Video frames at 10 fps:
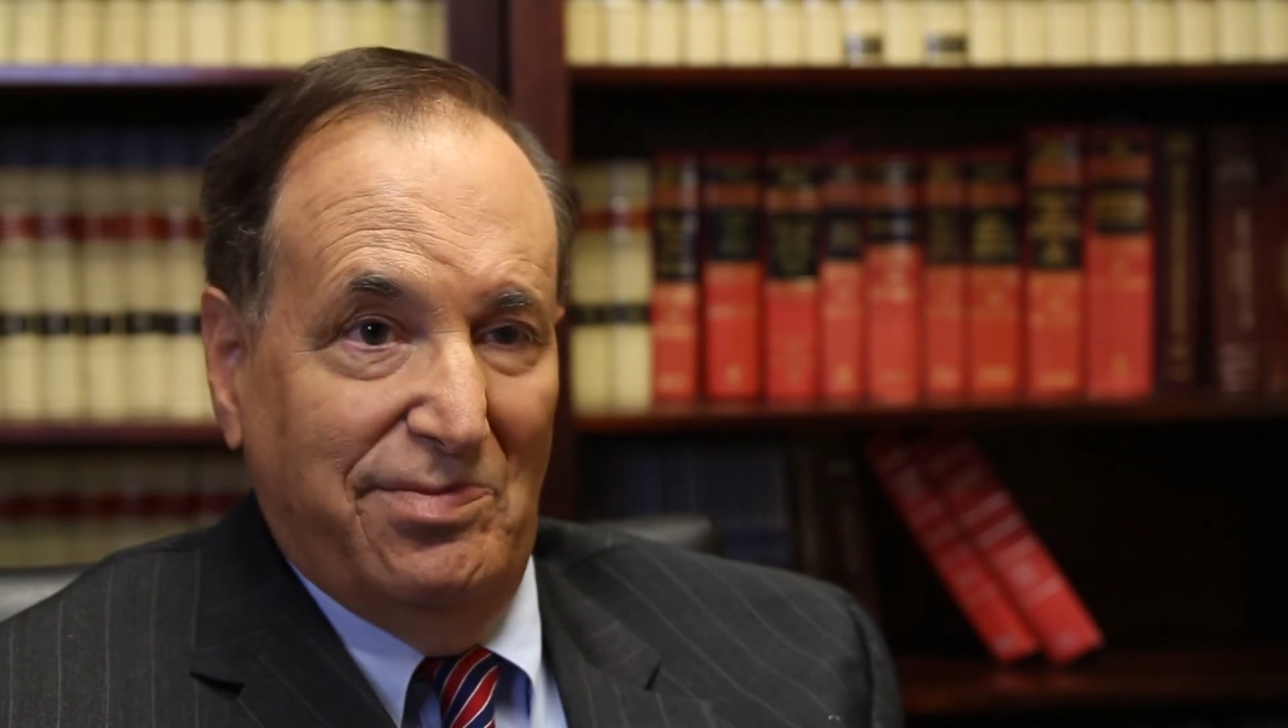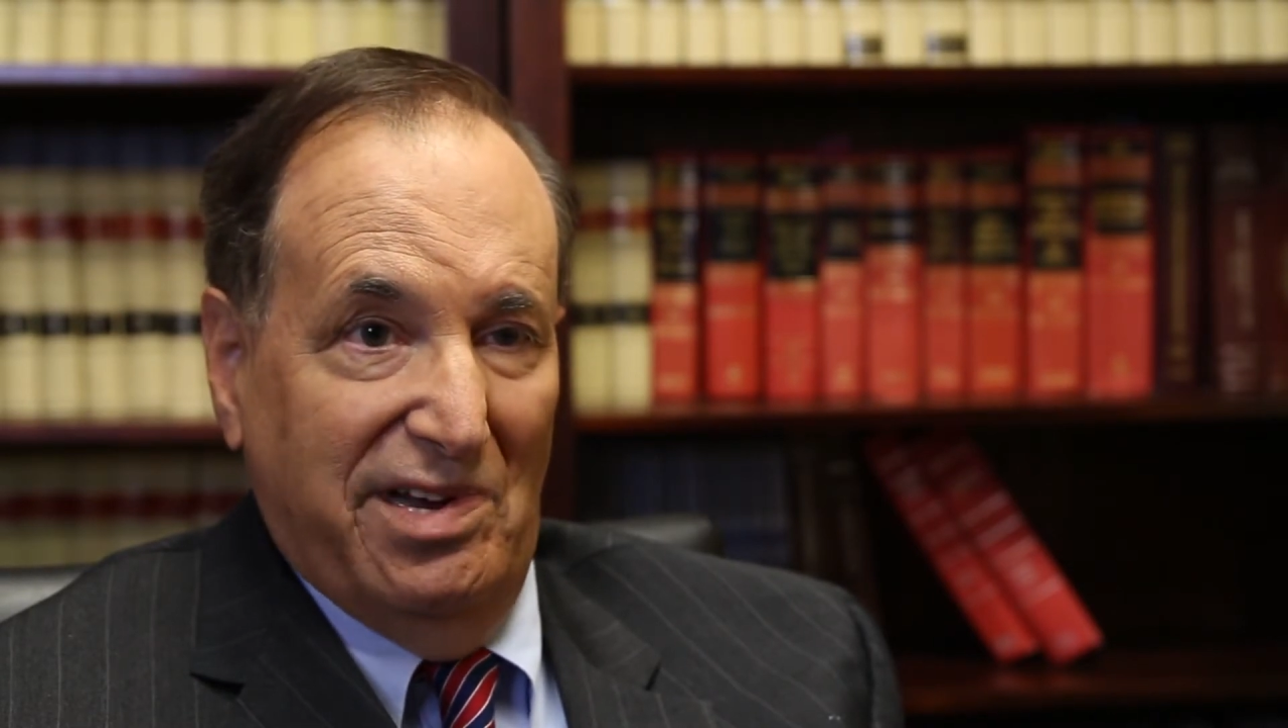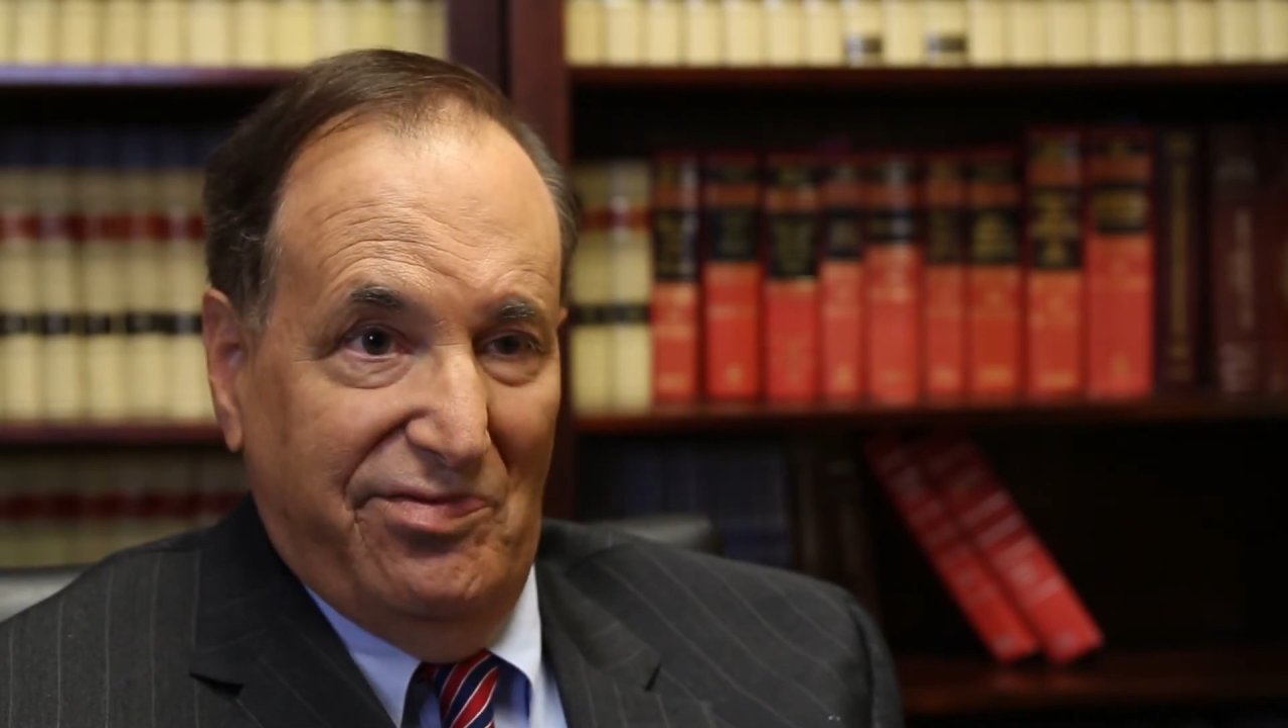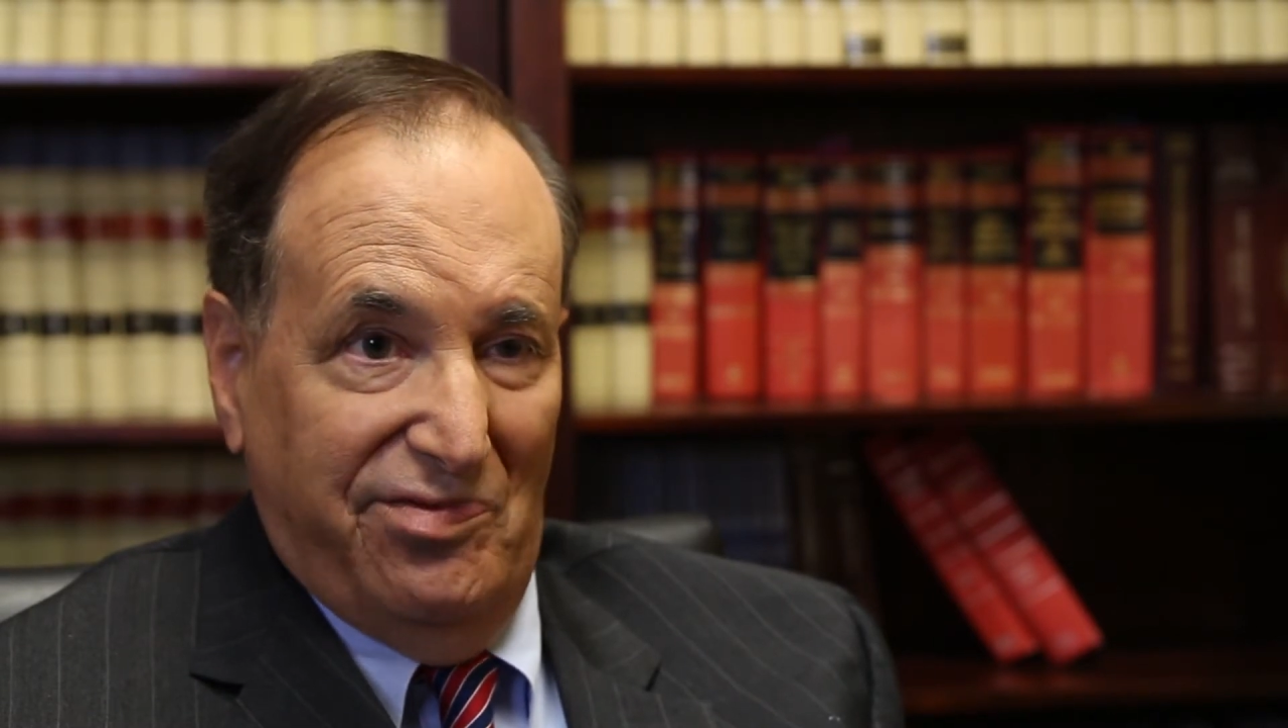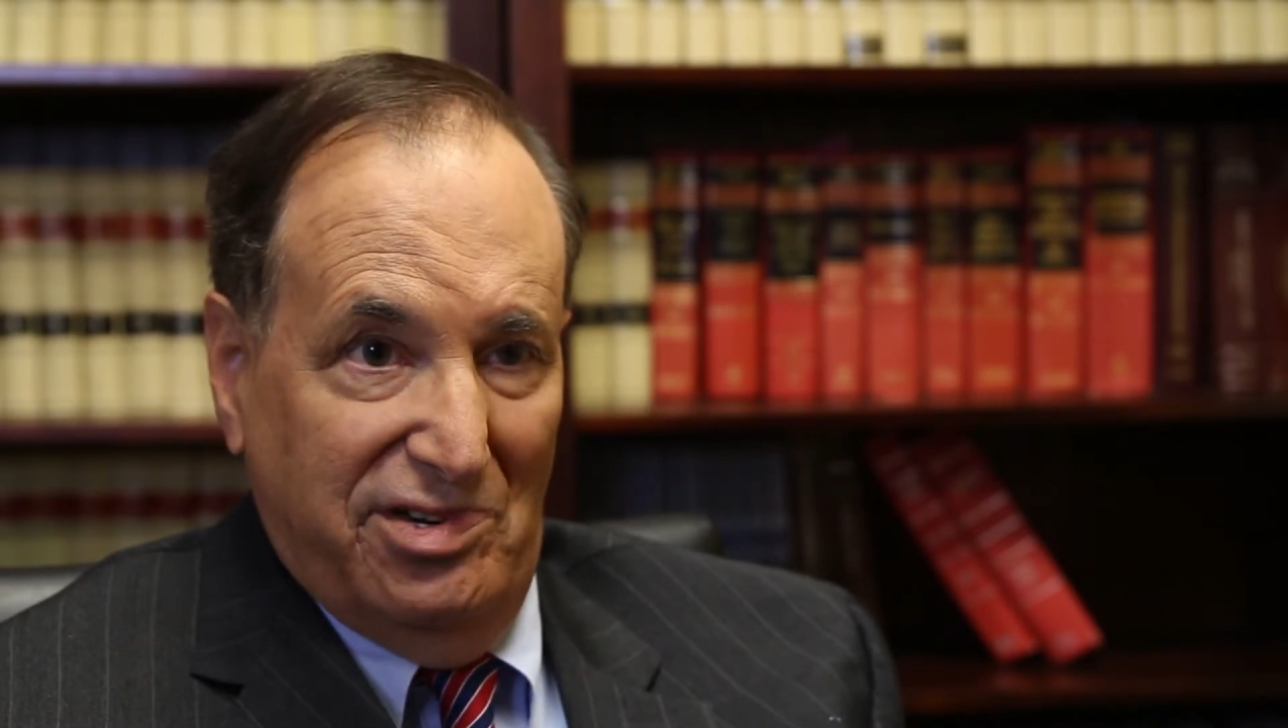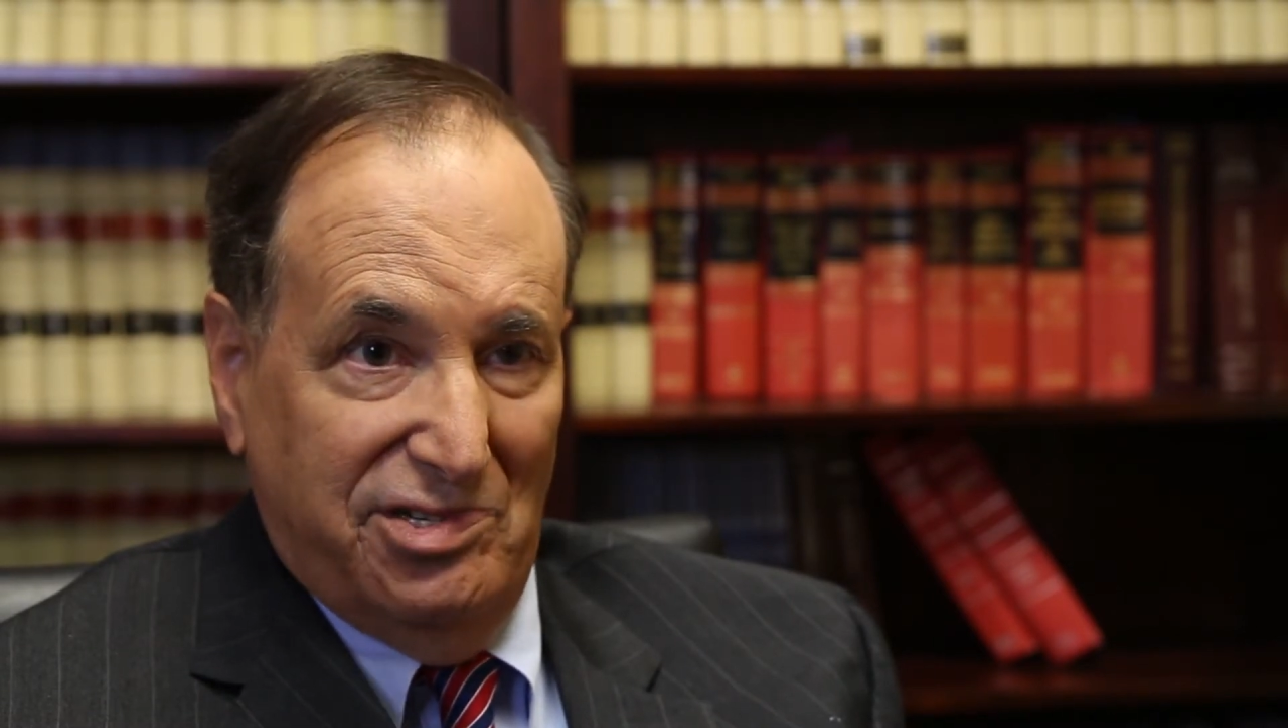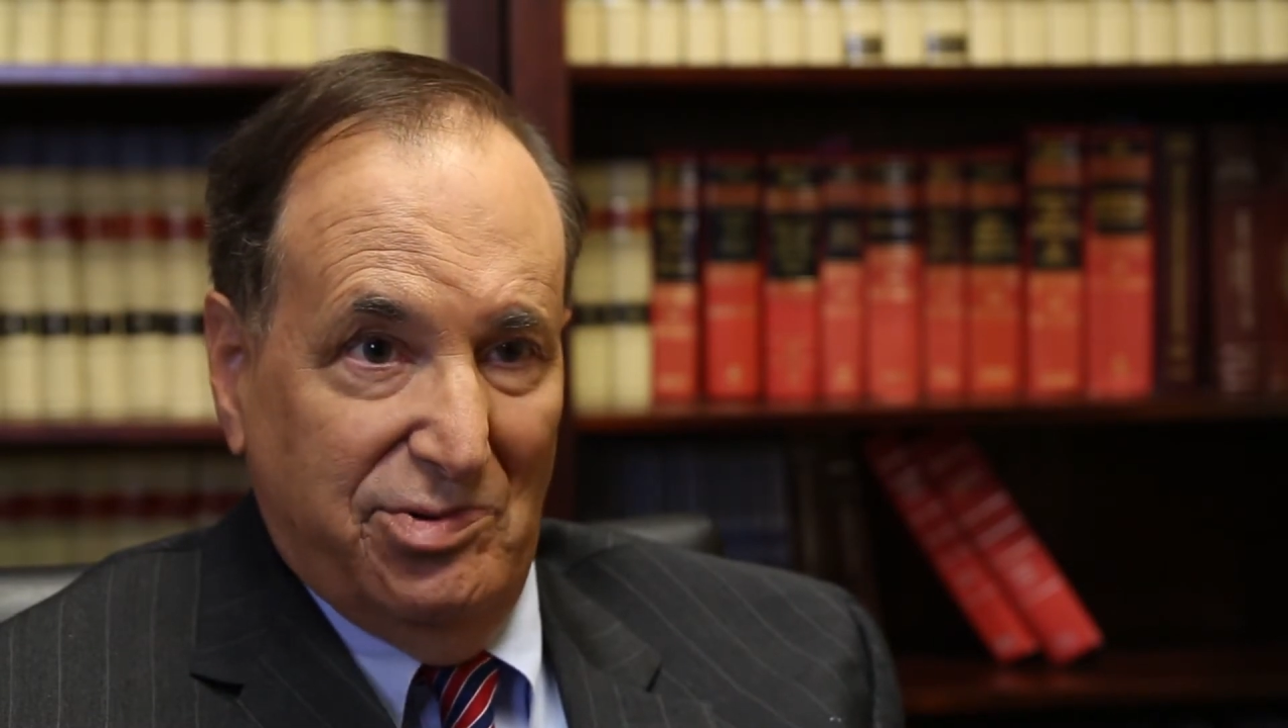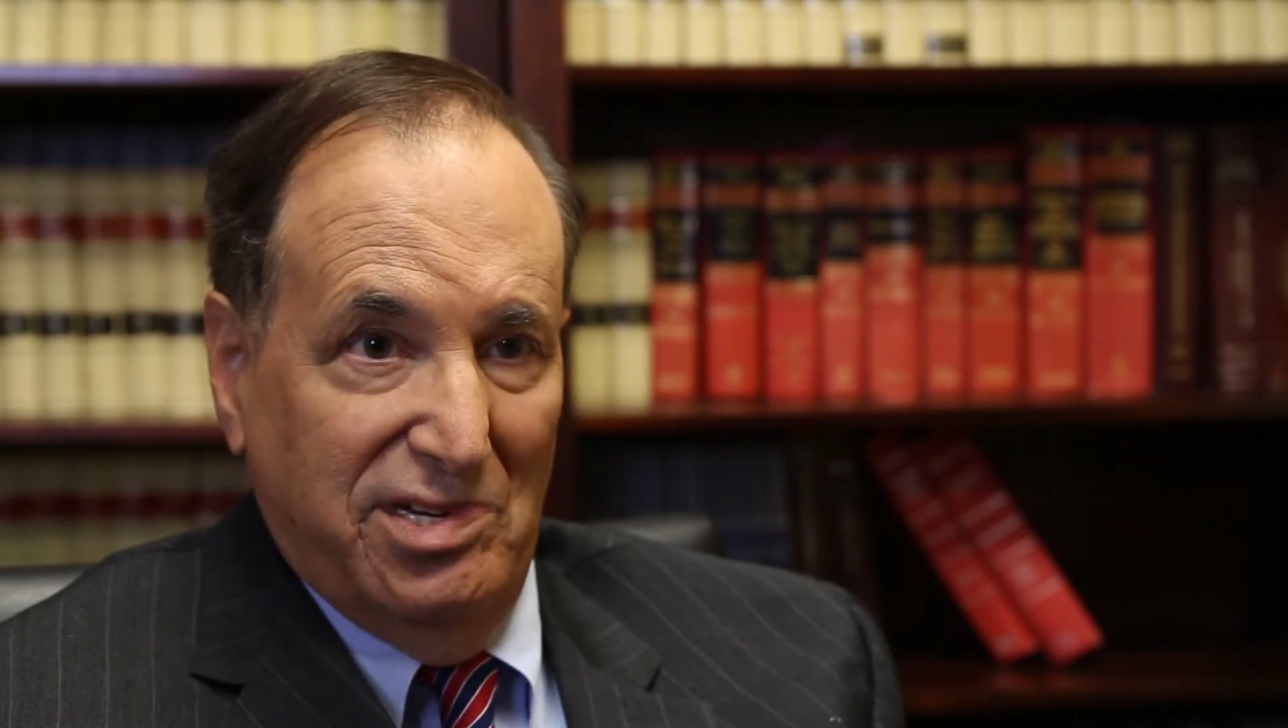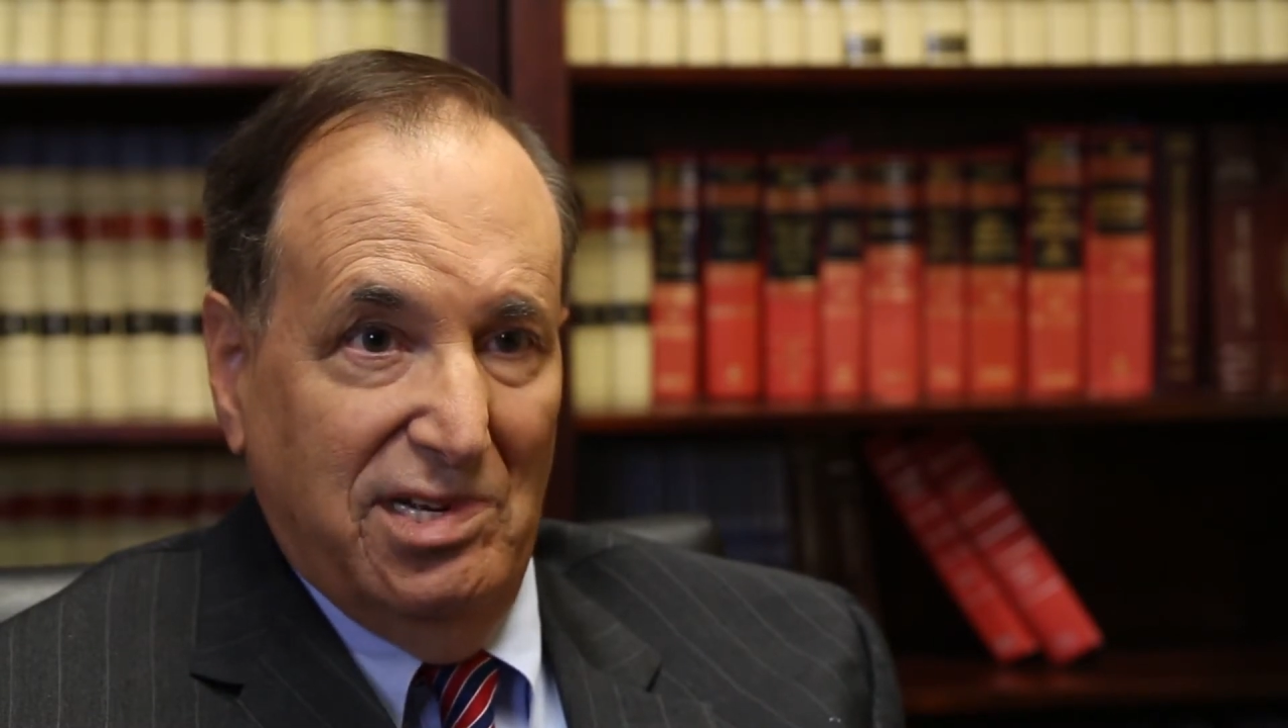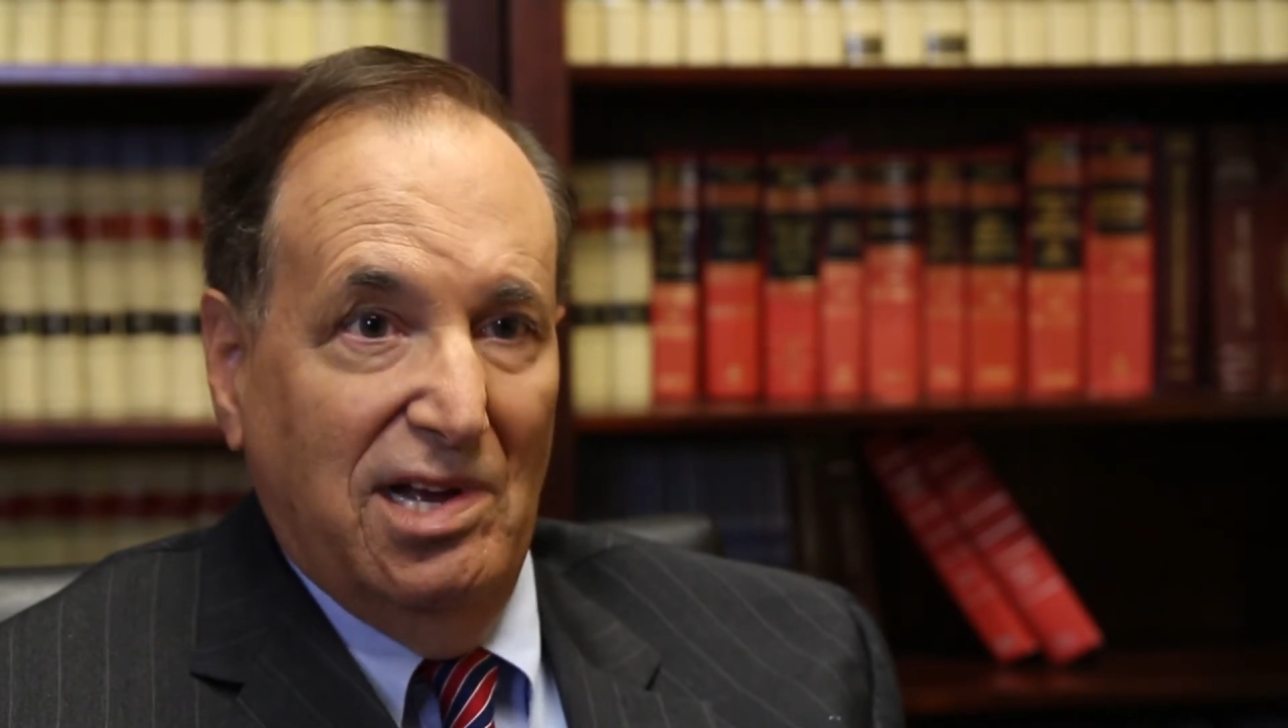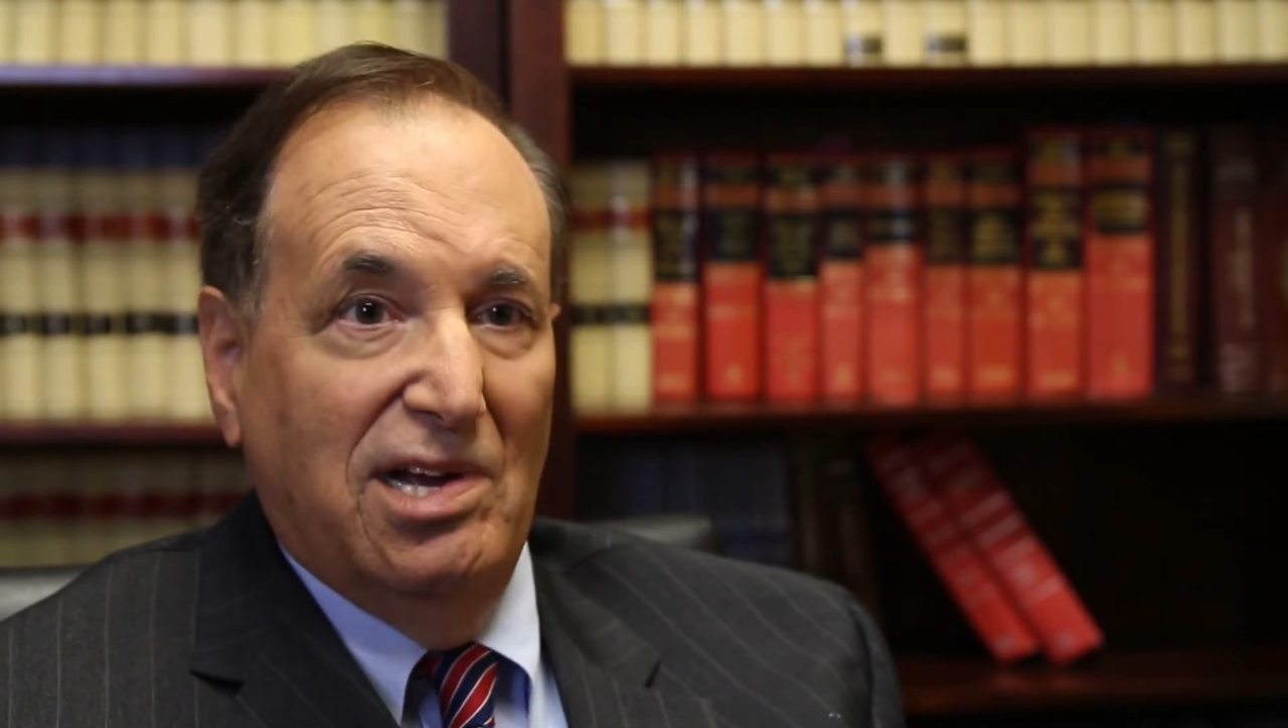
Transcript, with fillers: beneficiary.